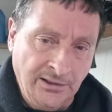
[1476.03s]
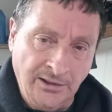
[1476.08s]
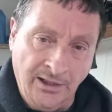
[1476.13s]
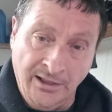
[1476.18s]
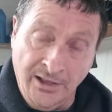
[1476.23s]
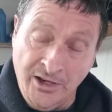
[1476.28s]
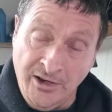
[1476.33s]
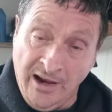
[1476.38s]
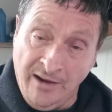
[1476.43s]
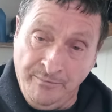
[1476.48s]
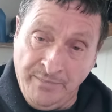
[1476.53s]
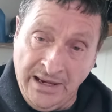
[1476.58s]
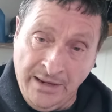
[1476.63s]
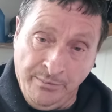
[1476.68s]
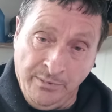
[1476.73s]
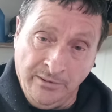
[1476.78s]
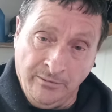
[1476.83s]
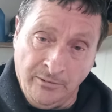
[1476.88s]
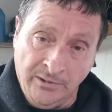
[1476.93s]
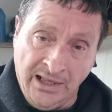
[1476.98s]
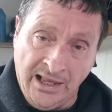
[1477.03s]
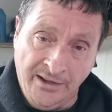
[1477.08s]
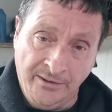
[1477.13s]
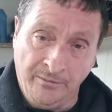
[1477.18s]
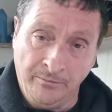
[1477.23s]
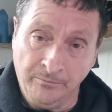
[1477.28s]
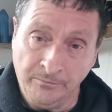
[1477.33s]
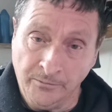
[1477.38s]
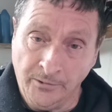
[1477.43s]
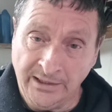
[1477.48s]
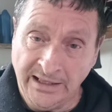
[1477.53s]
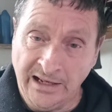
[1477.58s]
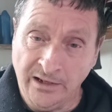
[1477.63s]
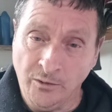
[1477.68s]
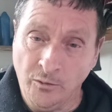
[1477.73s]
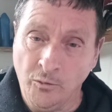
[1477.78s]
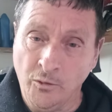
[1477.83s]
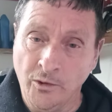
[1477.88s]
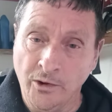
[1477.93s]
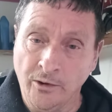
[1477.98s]
Then you have people who will let it run
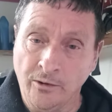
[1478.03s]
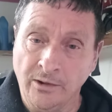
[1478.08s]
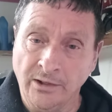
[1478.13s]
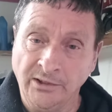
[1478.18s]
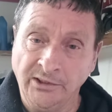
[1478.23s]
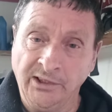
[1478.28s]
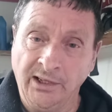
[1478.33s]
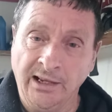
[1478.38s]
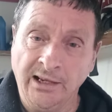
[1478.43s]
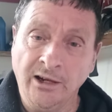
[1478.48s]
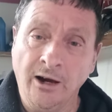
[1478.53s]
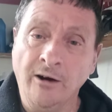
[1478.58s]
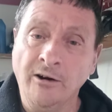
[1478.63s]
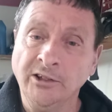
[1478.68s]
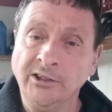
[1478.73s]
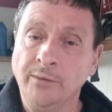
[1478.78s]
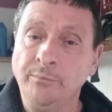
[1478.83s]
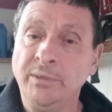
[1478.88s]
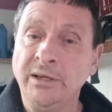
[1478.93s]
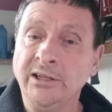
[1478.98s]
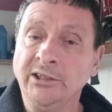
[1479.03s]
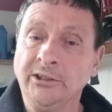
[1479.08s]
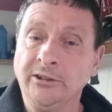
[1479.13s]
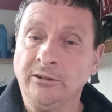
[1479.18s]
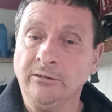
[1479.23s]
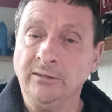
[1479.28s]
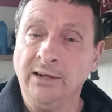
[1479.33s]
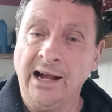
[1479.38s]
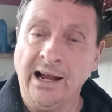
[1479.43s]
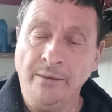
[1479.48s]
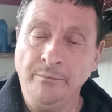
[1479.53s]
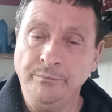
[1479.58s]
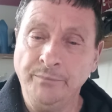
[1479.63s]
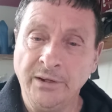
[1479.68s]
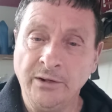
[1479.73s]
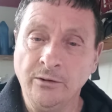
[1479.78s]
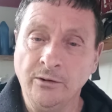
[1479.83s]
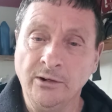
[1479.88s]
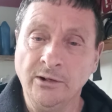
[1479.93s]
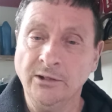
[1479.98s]
out of oil and say, oh, it's a piece of crap
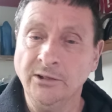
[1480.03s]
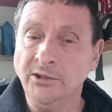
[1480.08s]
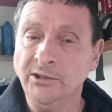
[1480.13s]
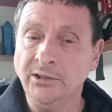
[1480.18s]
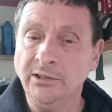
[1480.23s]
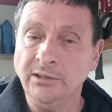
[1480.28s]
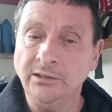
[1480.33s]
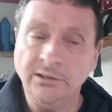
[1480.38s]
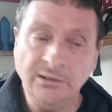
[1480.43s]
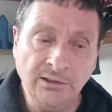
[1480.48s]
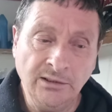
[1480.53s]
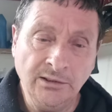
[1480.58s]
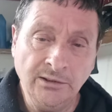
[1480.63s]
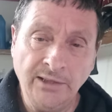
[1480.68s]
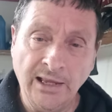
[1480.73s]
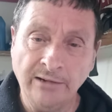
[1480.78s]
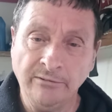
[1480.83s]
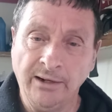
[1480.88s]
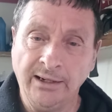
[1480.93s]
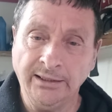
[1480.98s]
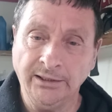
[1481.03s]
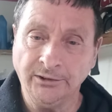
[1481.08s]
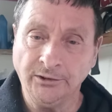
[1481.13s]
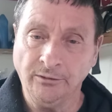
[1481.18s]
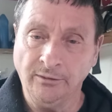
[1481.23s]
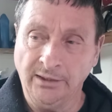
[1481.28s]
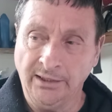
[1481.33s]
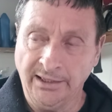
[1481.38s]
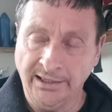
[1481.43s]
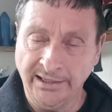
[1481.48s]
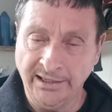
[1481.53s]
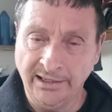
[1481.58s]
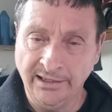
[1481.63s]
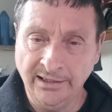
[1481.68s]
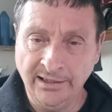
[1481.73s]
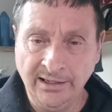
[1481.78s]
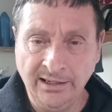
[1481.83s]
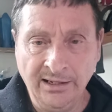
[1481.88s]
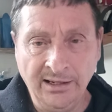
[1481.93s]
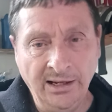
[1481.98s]
because they ran it dry.
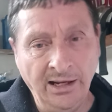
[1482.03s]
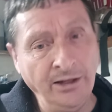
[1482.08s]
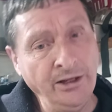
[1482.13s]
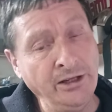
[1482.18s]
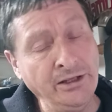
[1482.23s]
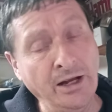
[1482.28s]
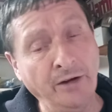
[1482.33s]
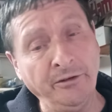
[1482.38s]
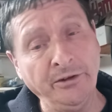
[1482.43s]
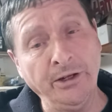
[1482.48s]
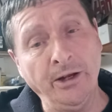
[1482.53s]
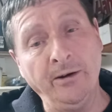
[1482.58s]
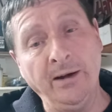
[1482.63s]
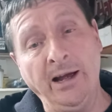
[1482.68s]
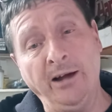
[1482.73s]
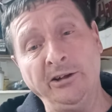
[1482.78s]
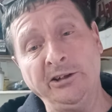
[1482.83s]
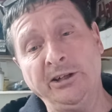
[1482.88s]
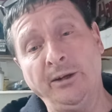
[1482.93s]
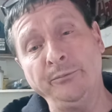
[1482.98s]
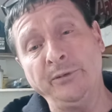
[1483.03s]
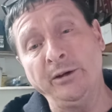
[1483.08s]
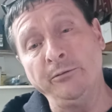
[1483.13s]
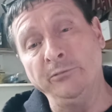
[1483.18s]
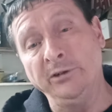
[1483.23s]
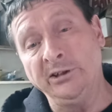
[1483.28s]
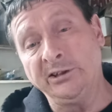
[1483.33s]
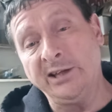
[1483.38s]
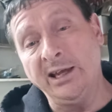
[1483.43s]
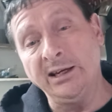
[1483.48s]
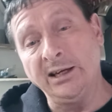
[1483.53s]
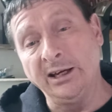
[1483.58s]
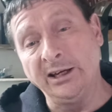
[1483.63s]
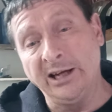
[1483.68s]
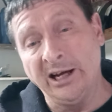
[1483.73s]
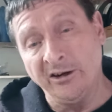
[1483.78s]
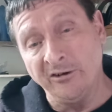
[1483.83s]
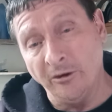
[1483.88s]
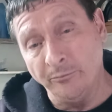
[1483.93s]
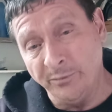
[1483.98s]
And you never know how something was taken
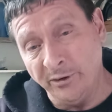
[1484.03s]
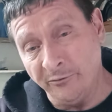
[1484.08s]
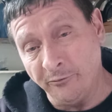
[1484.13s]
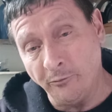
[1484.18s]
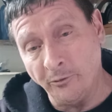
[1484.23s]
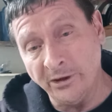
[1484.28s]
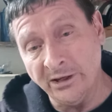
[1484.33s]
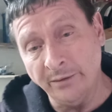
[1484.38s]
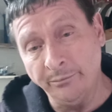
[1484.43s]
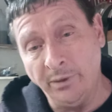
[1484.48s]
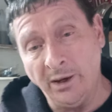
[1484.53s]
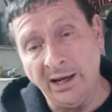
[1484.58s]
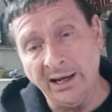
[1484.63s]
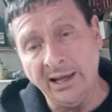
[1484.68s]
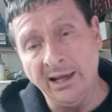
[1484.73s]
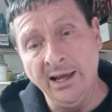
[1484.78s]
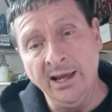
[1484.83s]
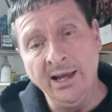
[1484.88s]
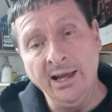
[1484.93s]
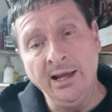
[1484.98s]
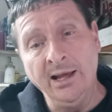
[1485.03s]
care of before you buy it.